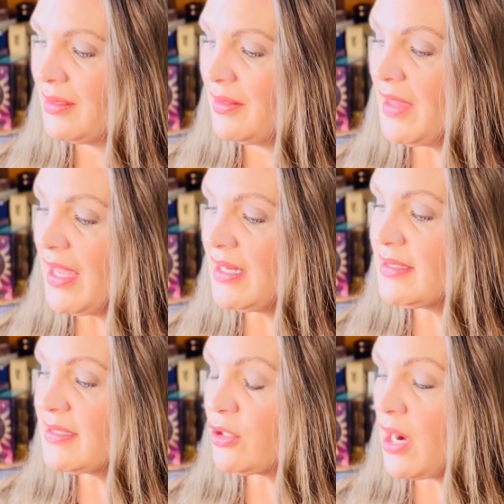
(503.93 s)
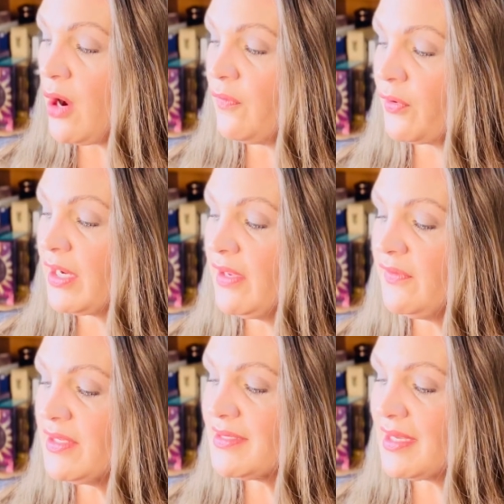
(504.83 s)
Then consider how
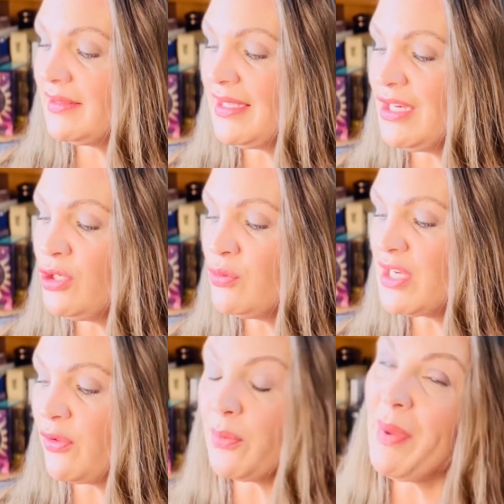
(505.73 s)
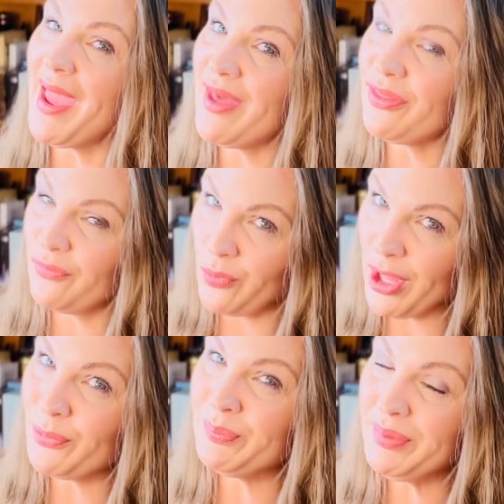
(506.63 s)
forgiveness can lead you down the path of
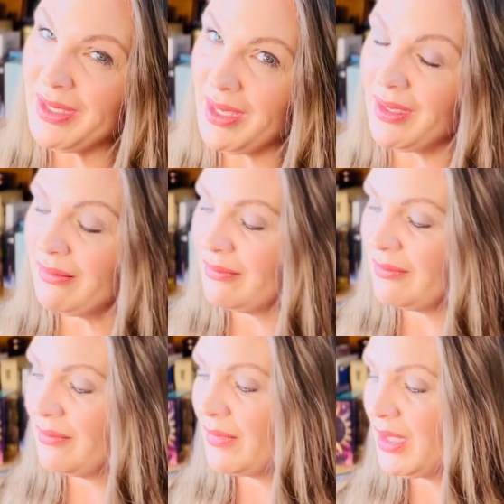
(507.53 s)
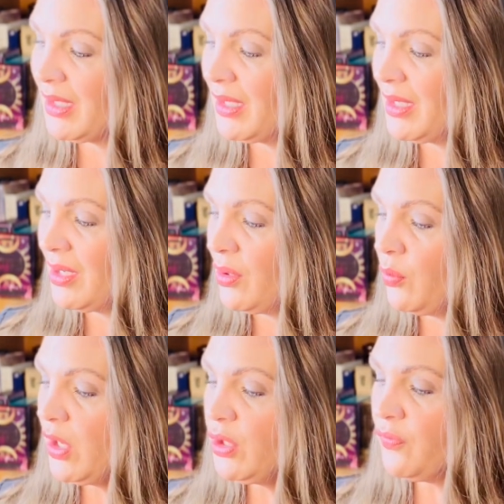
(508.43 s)
well-being.
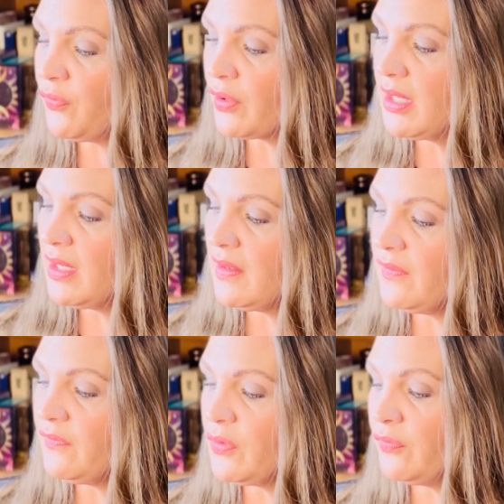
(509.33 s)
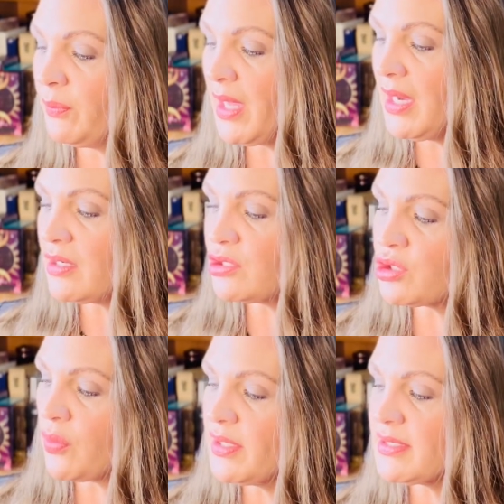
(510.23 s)
When you forgive, you've made a
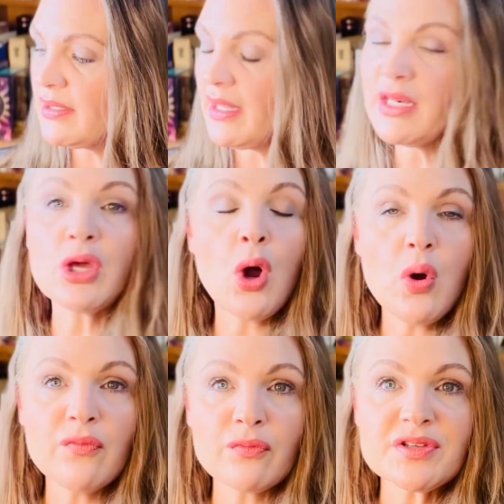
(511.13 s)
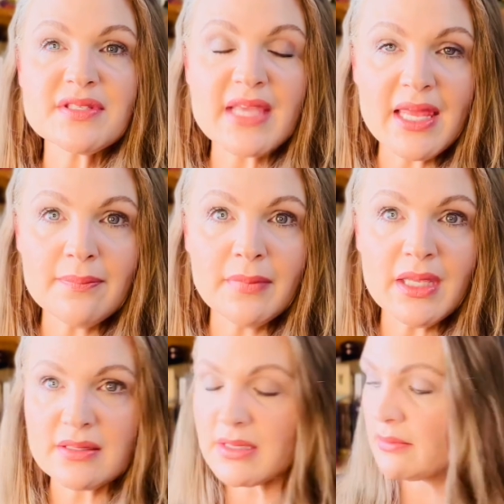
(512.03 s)
choice to let go of
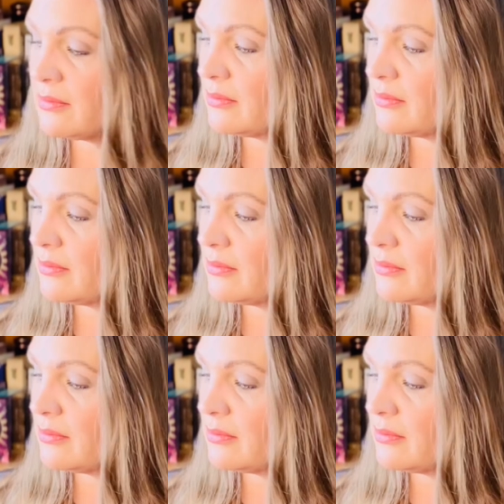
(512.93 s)
resentment.